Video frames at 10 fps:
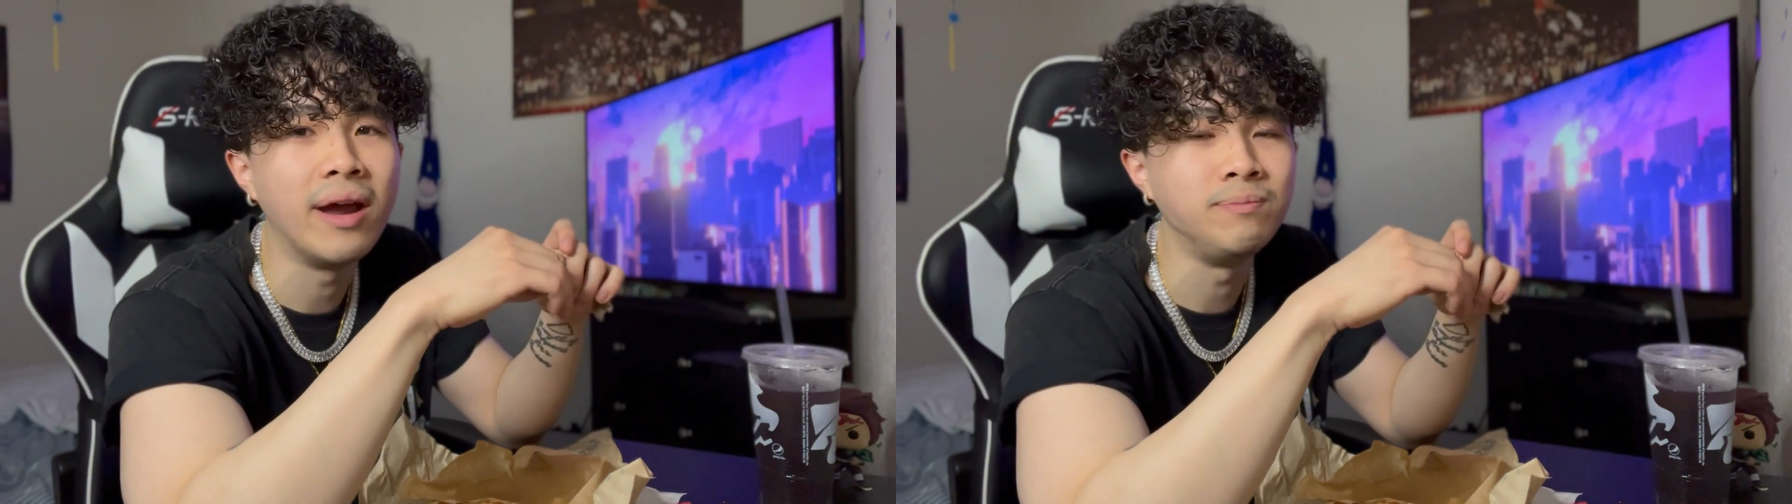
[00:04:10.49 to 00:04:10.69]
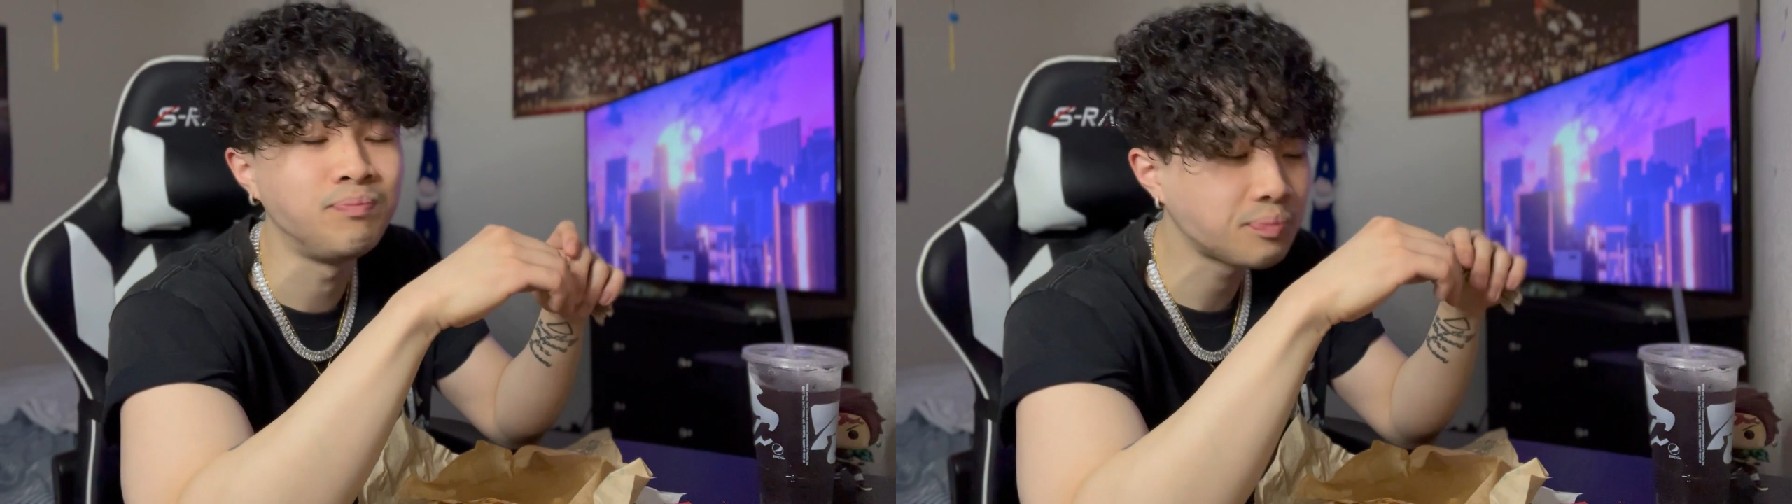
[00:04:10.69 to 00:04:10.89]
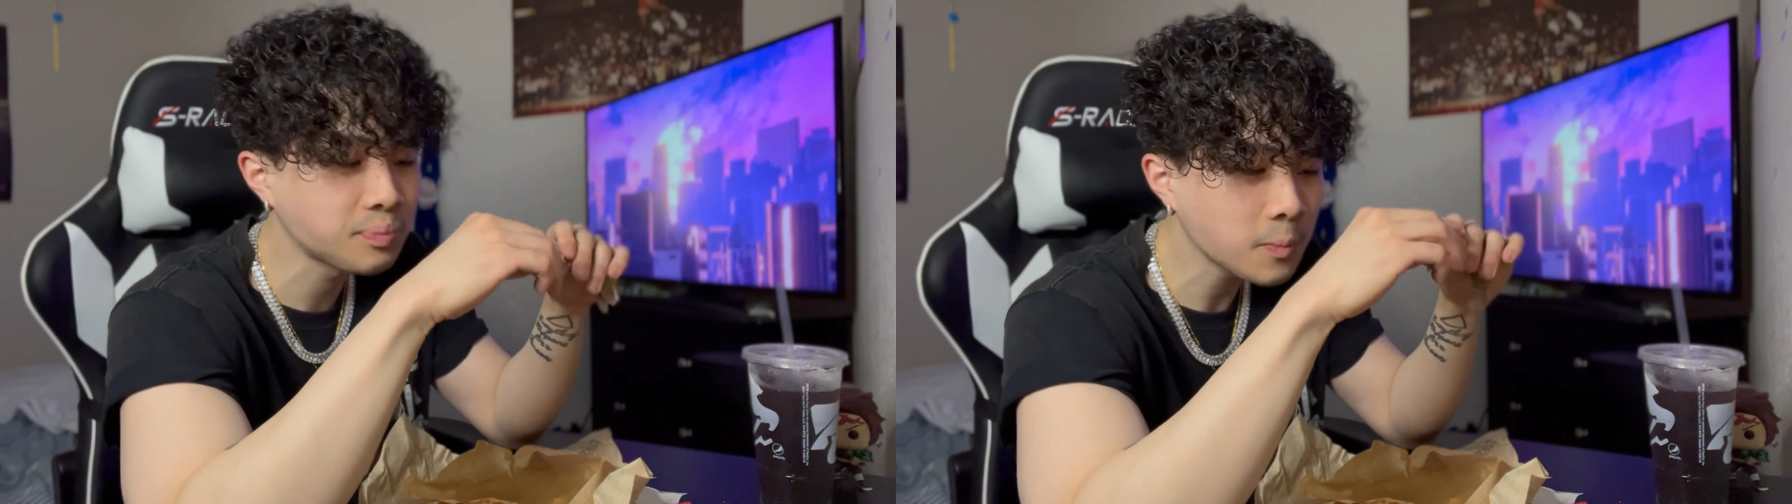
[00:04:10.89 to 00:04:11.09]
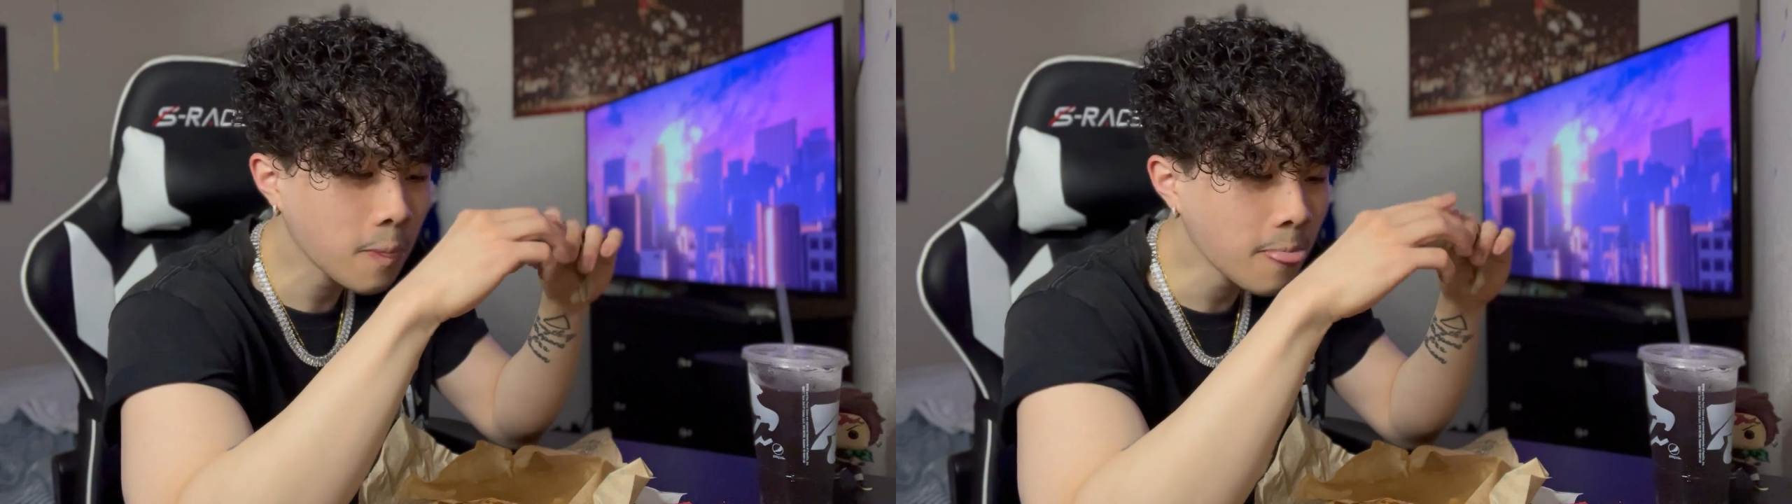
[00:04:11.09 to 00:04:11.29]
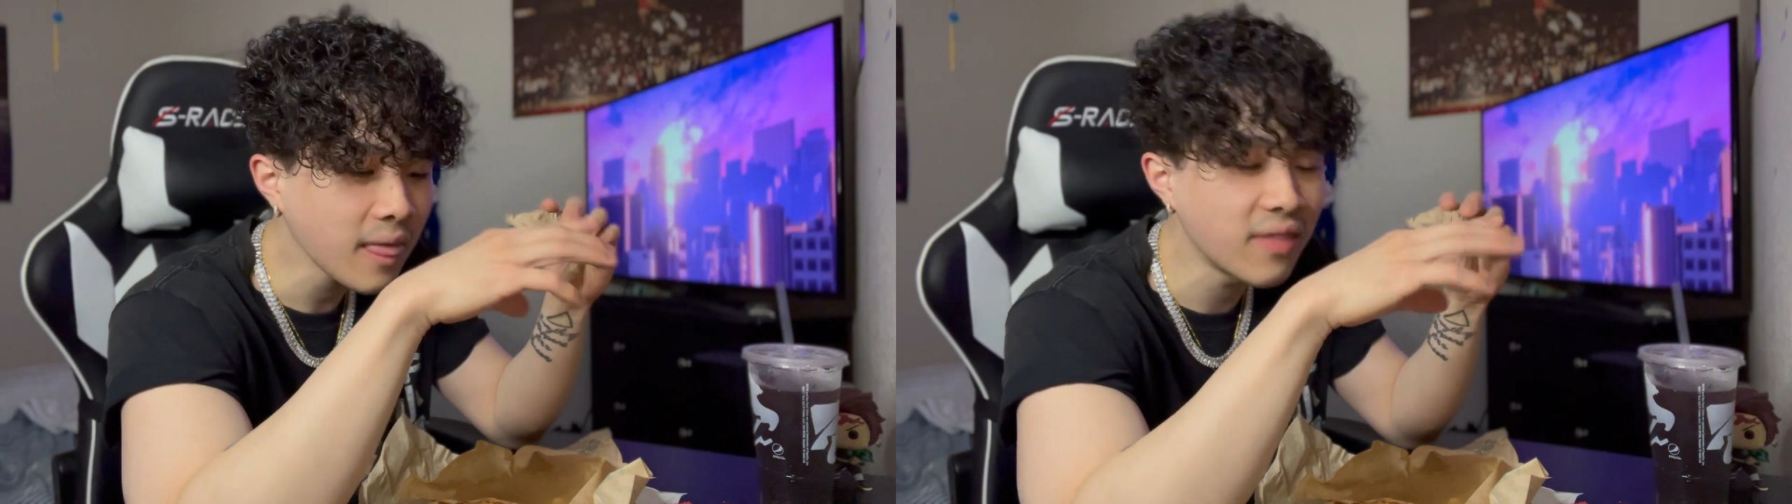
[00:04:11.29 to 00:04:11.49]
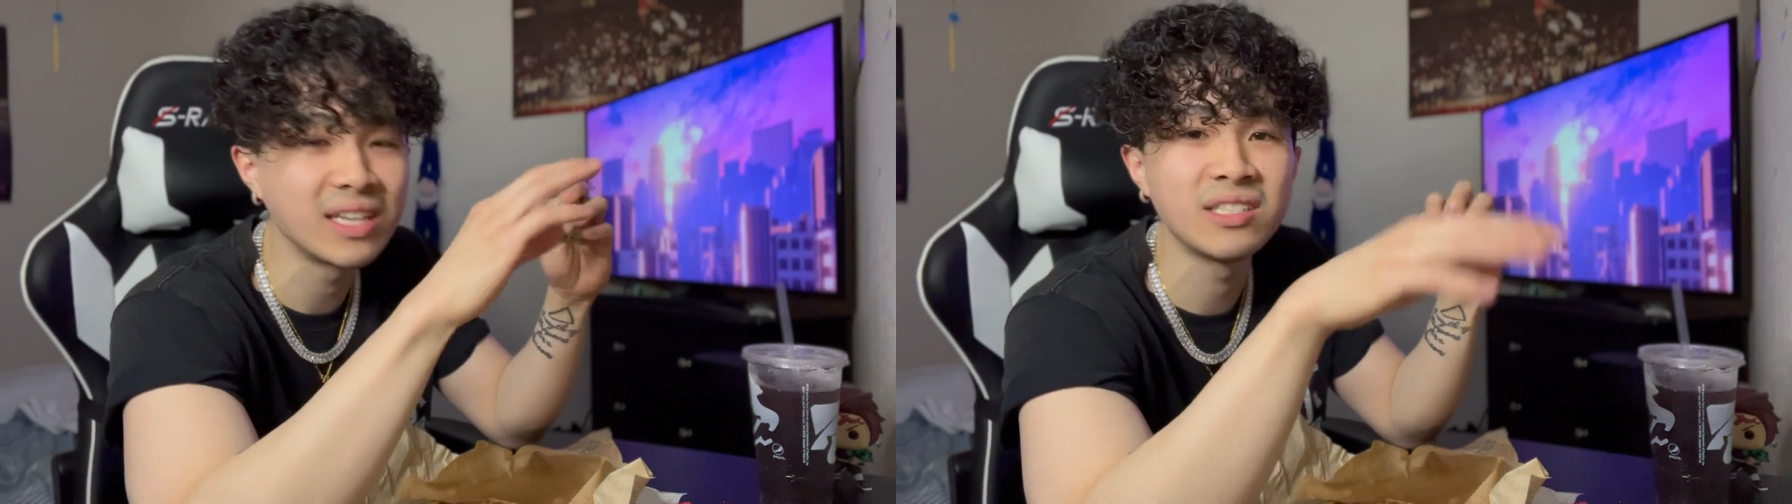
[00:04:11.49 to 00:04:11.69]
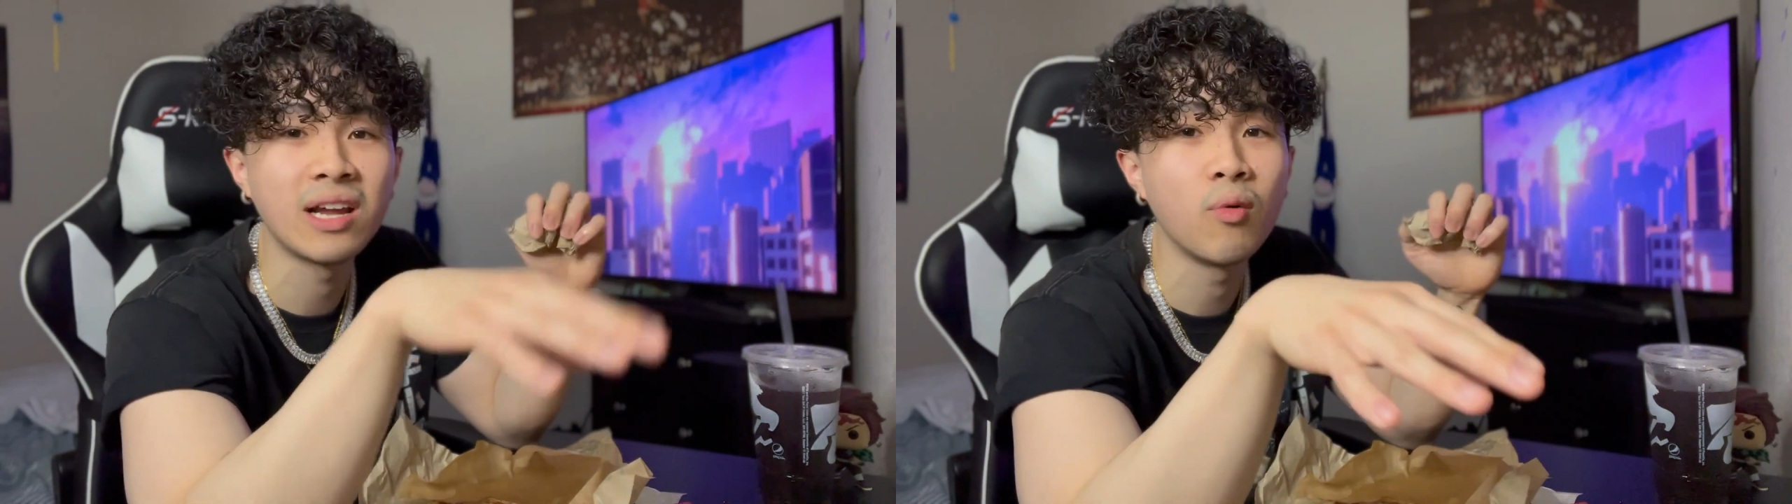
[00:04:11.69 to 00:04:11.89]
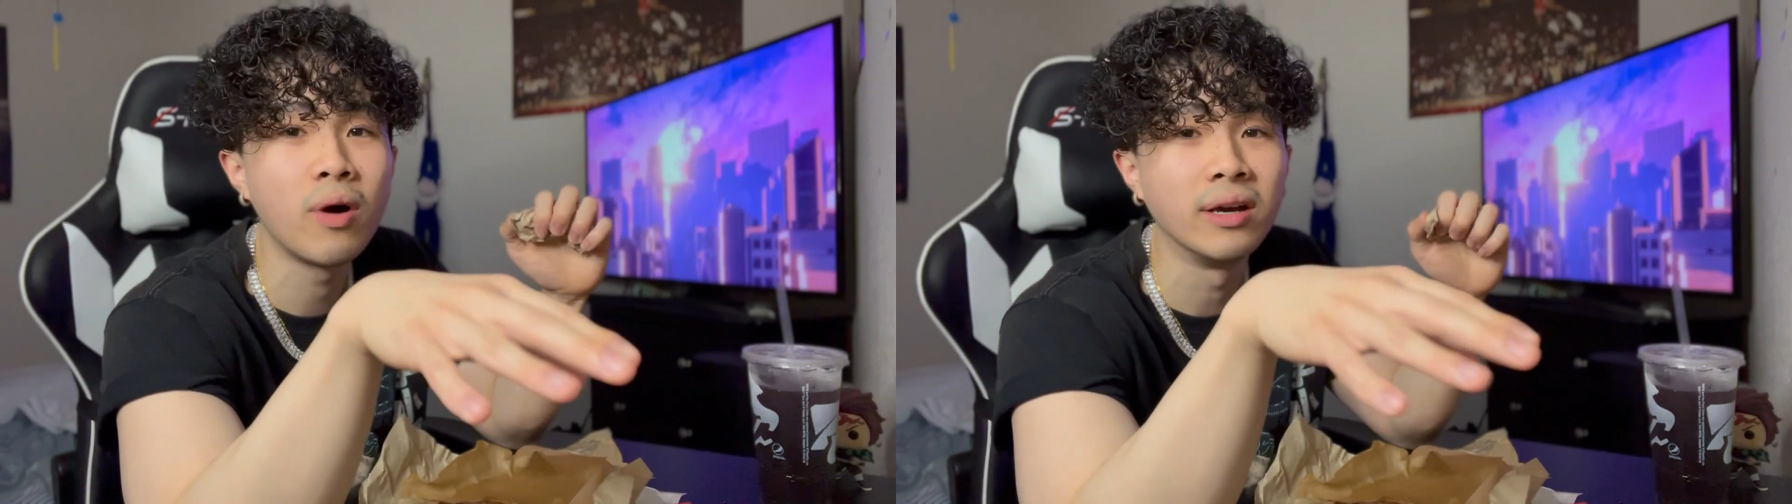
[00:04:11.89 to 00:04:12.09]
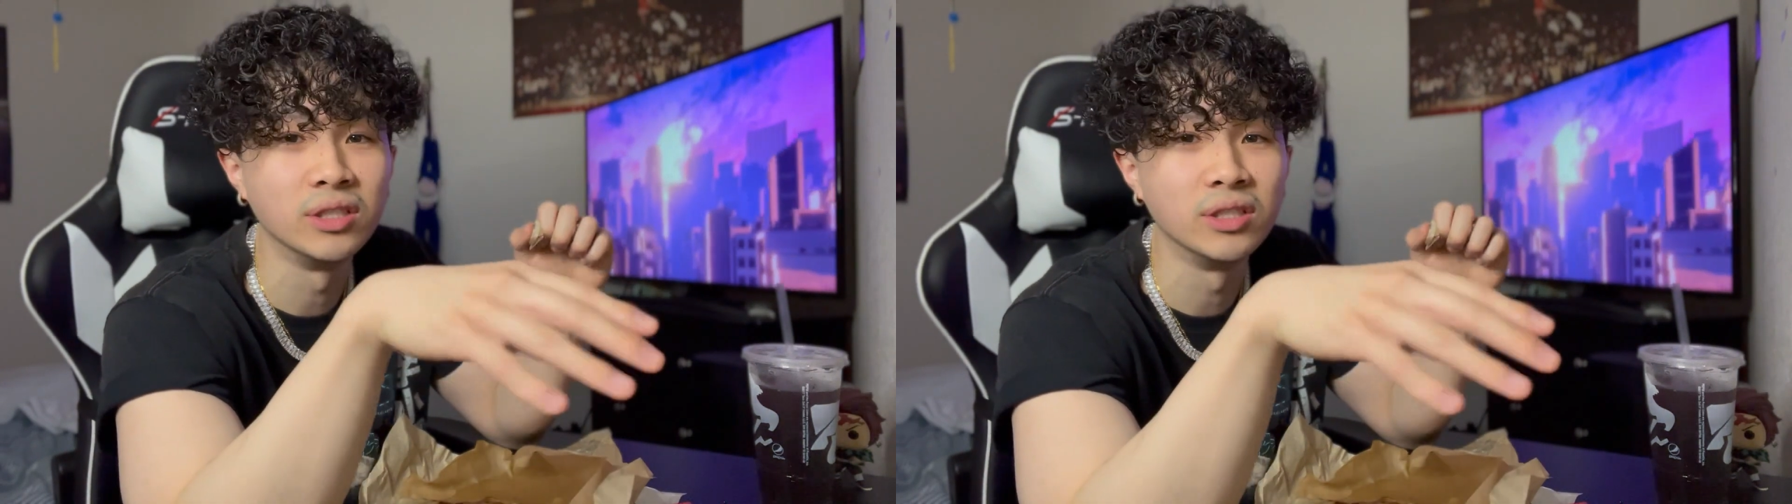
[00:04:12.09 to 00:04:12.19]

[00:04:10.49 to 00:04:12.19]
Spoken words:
I